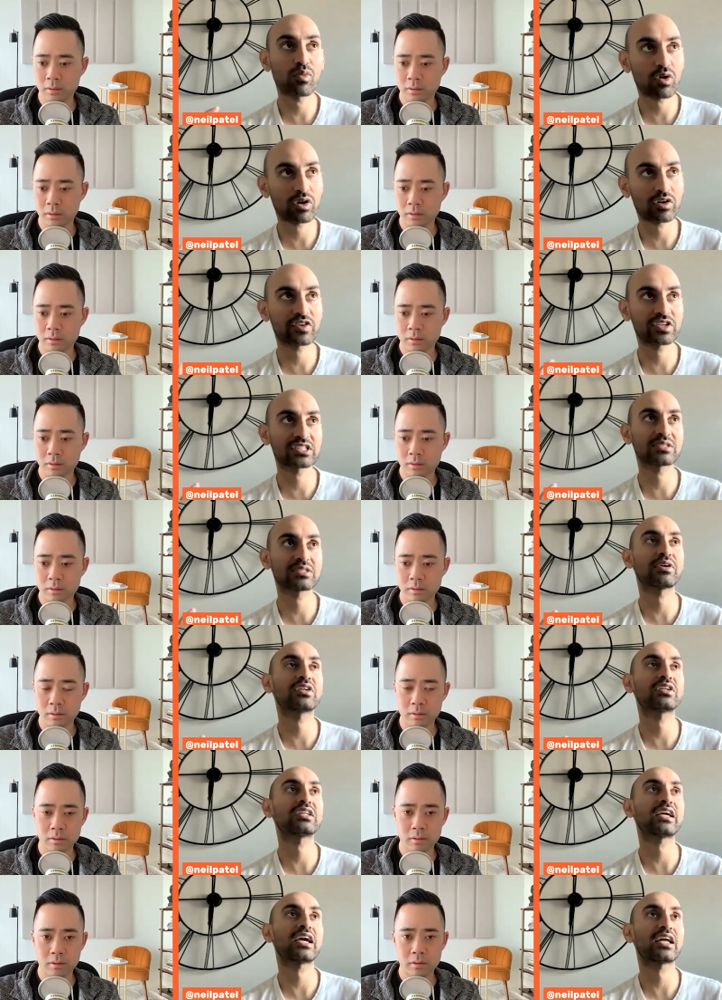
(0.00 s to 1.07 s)
Speaker 1: more
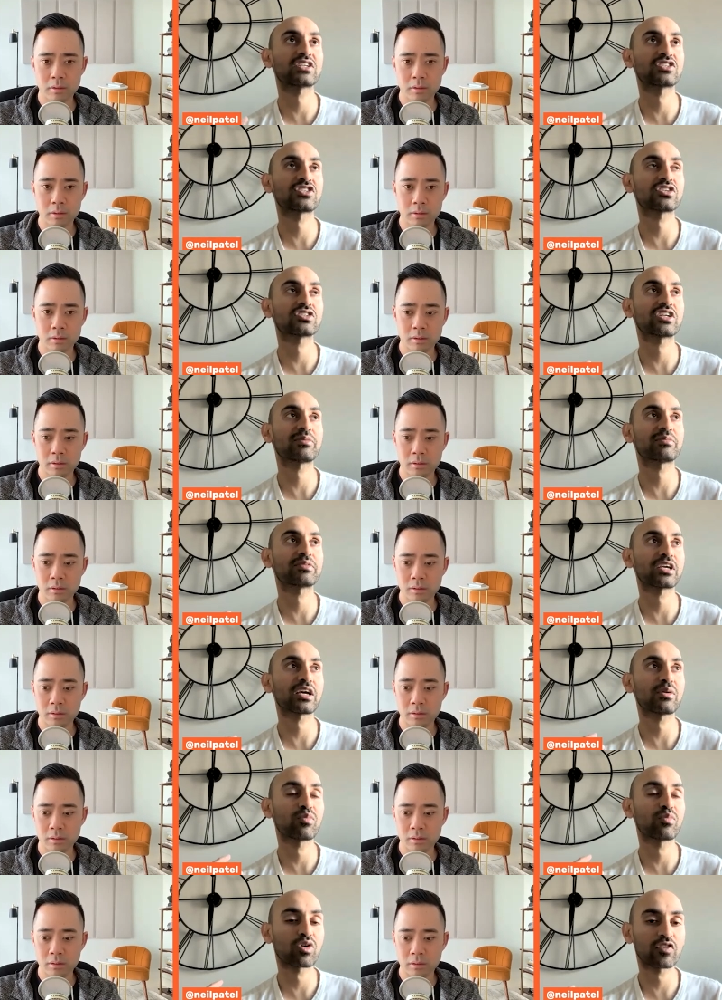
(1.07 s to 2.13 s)
visibility, and it's also helping
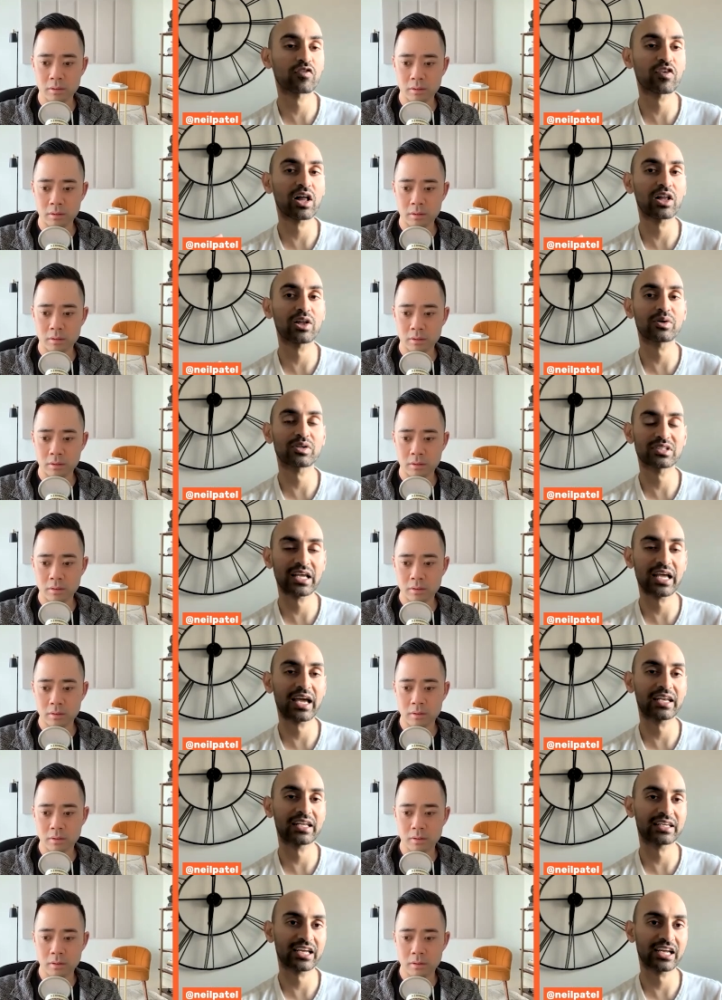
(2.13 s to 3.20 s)
get more followers
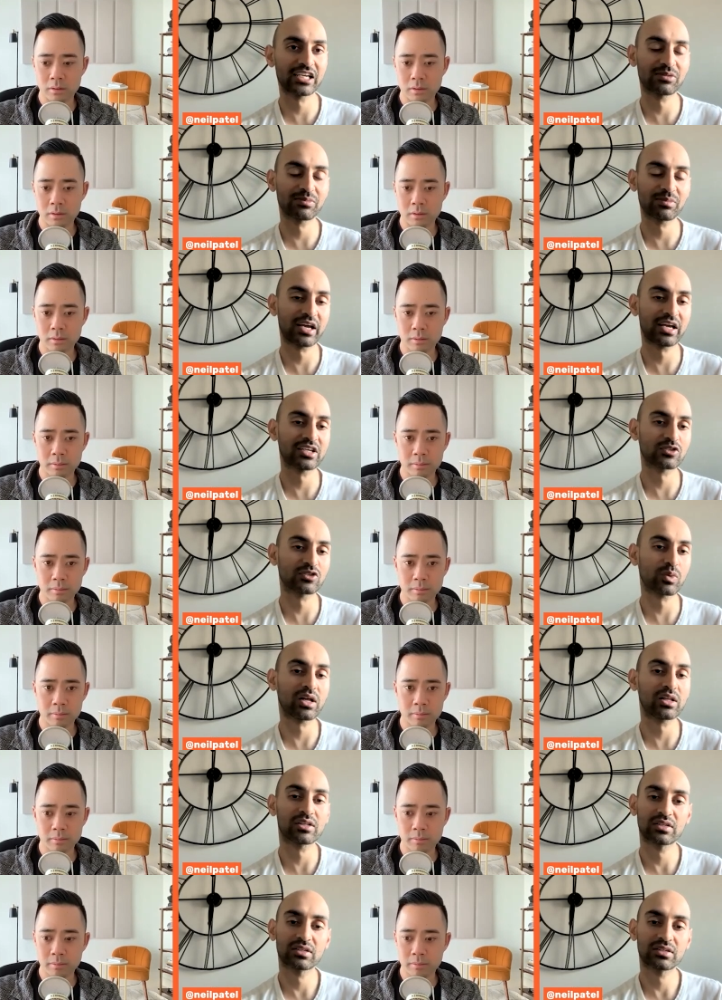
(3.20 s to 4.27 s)
and engagement as
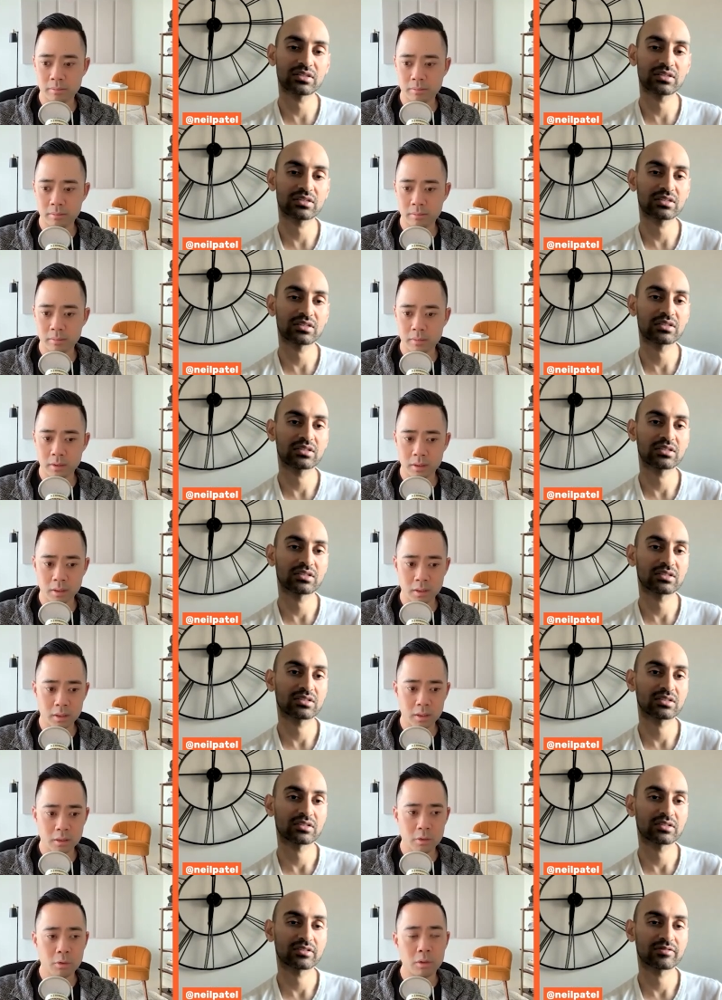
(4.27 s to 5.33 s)
well.
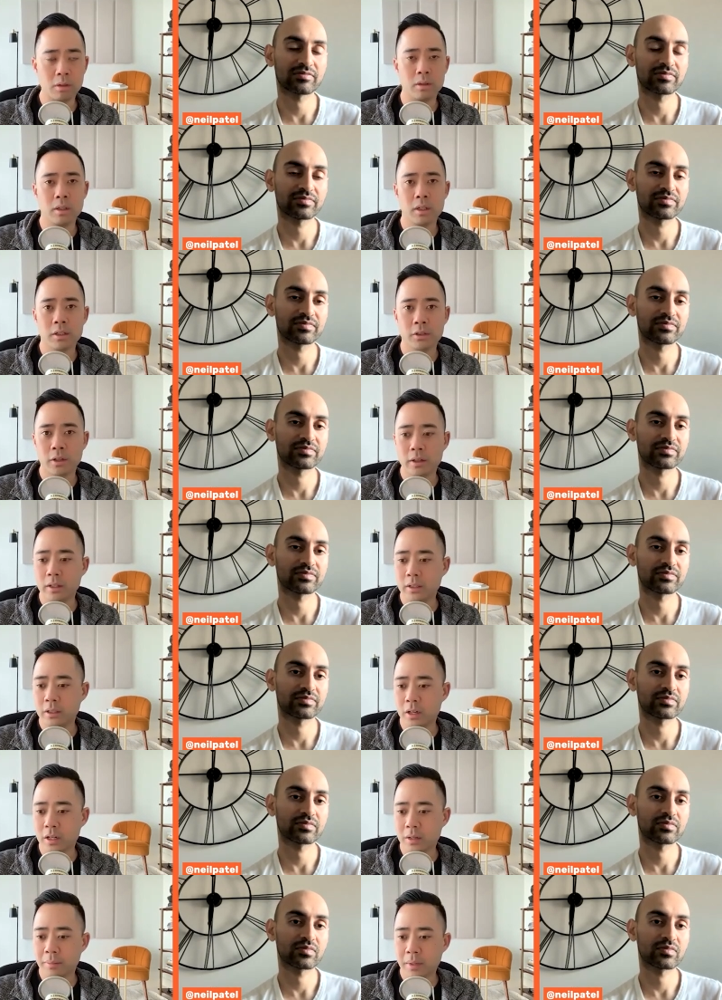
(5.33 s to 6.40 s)
Cool. So
Speaker 2: I'm going to
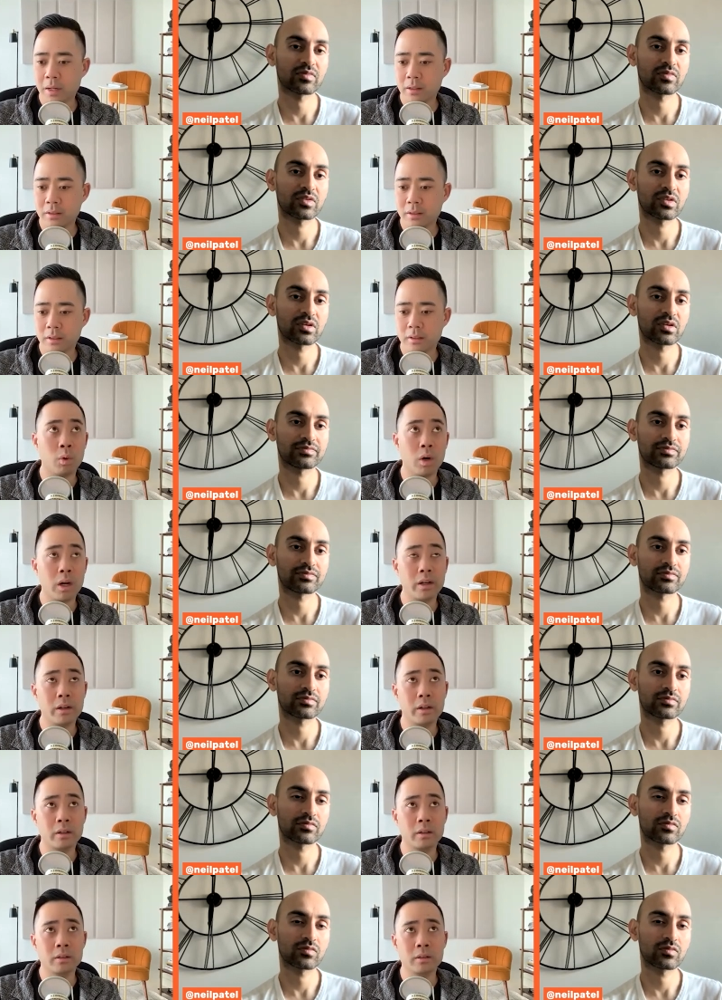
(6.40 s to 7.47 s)
talk about what
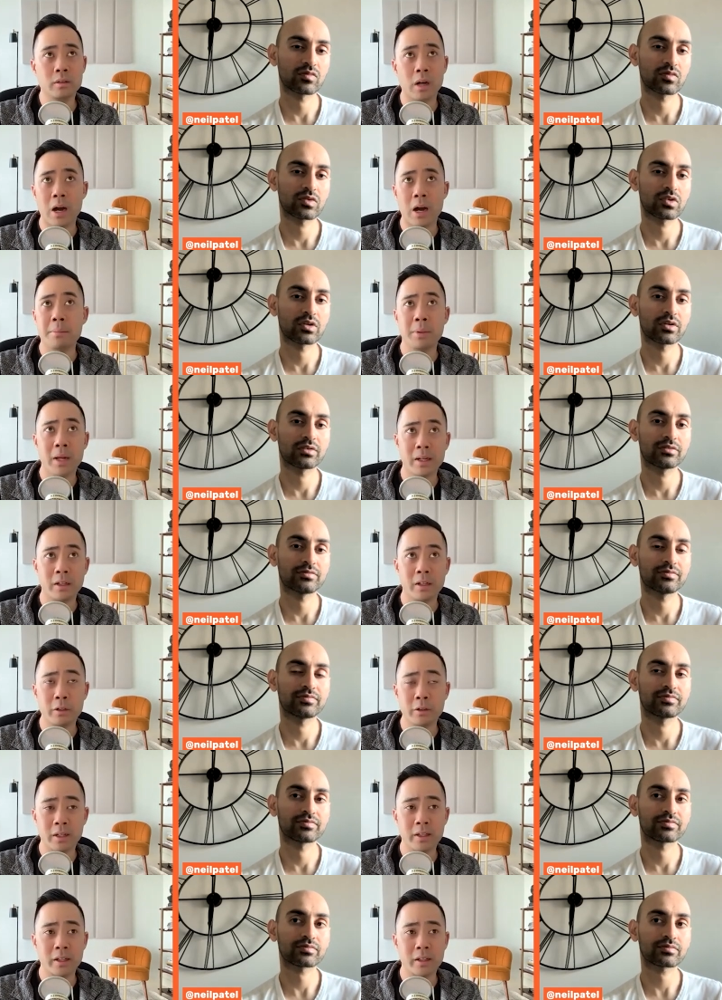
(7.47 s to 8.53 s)
I'm planning to
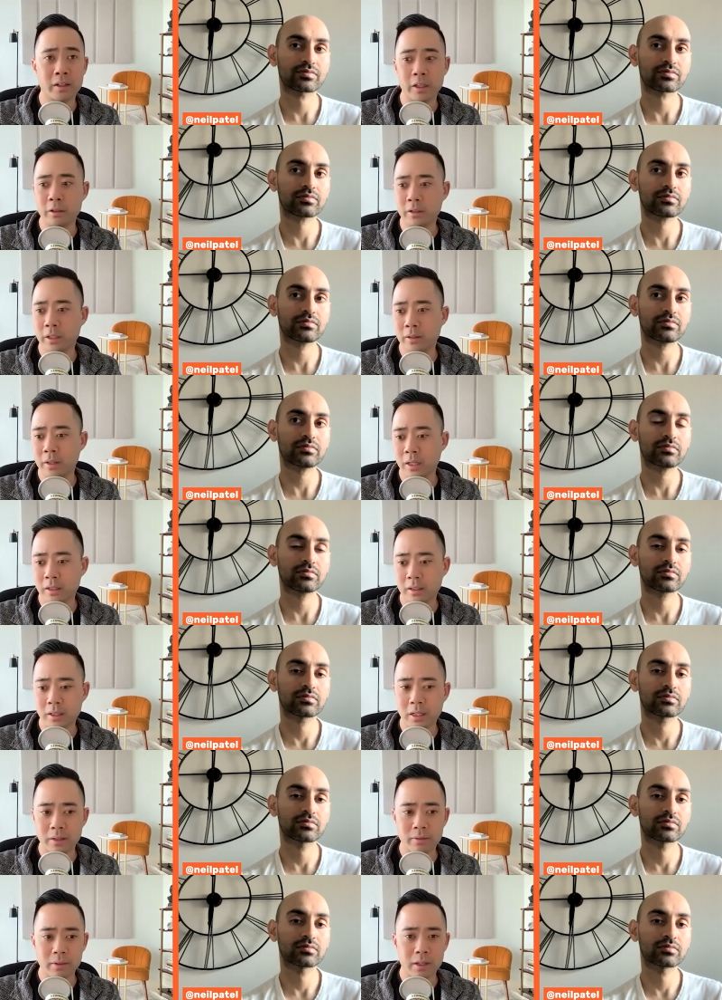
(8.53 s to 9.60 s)
do. I think Neil can kind of
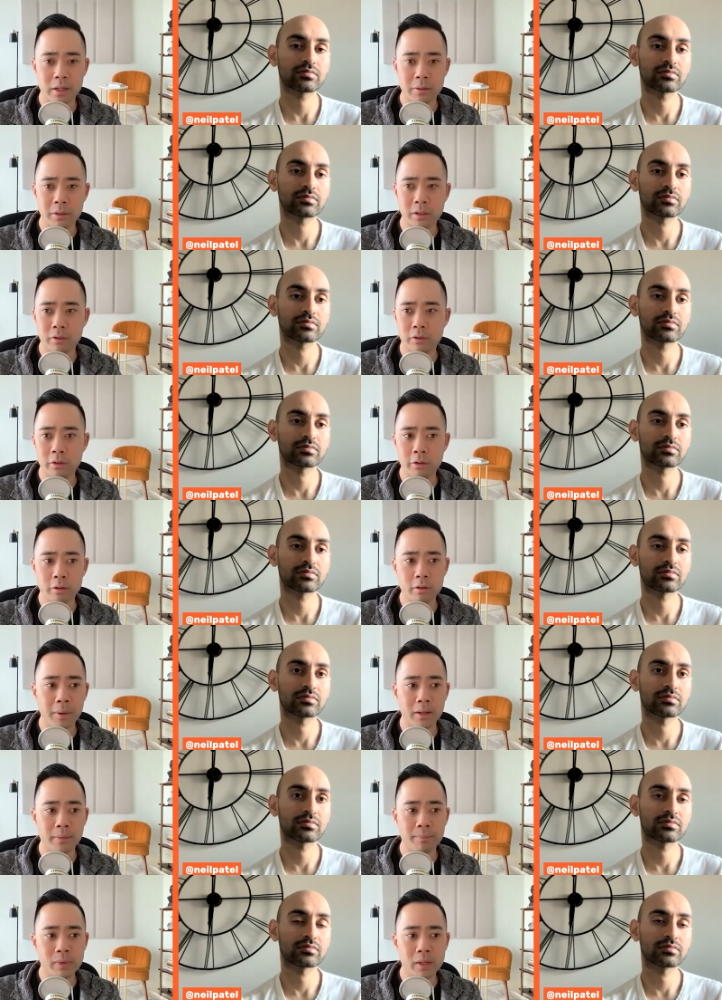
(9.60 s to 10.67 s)
kind of align with this too.
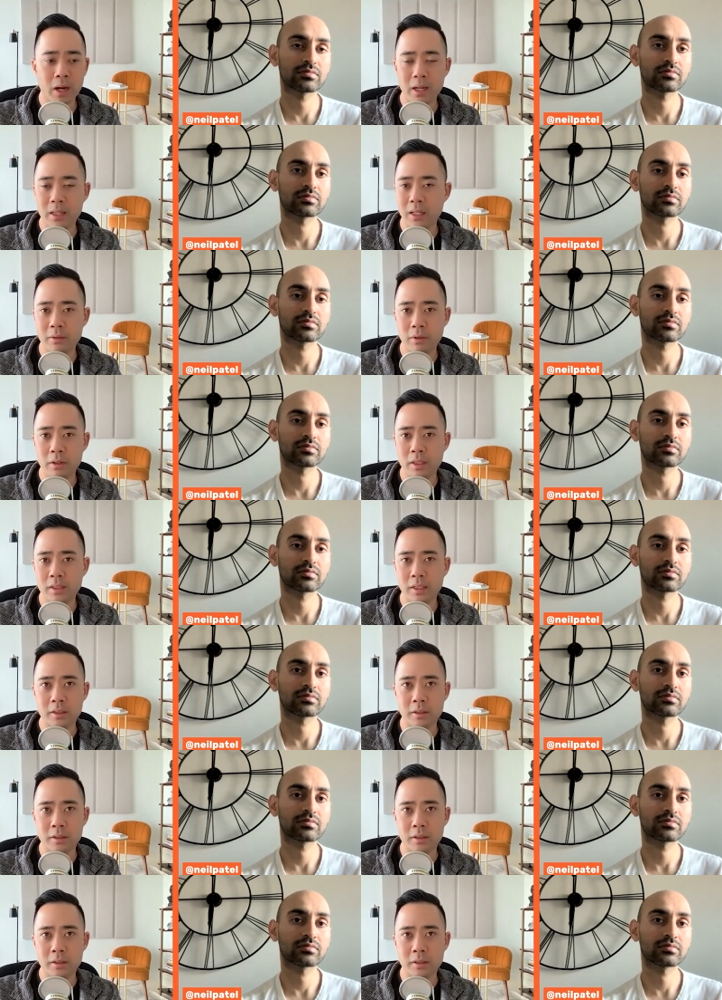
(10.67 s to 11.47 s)
But high level, it's